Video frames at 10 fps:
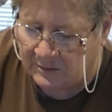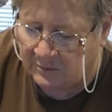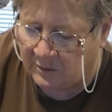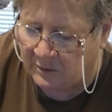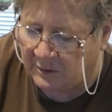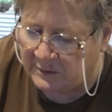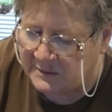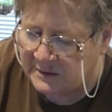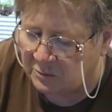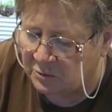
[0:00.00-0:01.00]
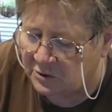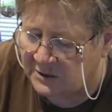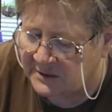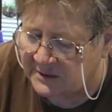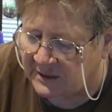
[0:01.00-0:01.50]
Right, so we'll
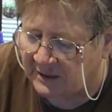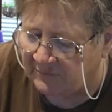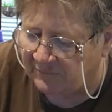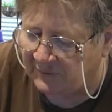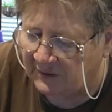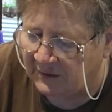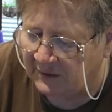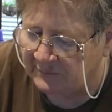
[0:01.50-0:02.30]
just start filling.